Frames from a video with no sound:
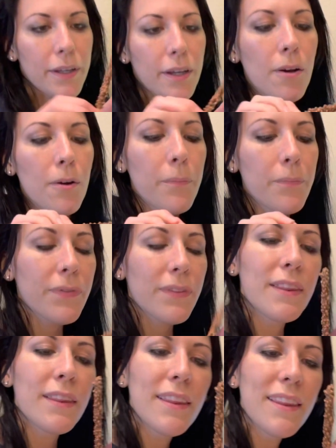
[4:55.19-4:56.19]
go.
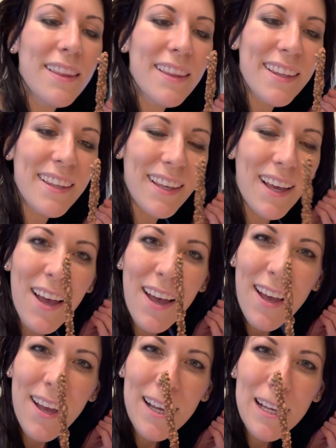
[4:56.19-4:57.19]

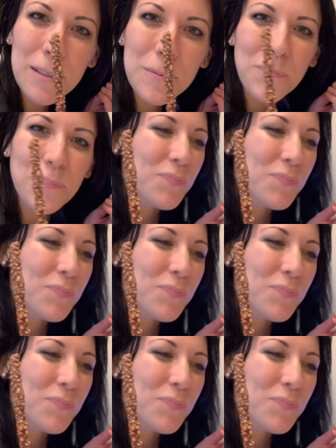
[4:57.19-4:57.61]
Yum!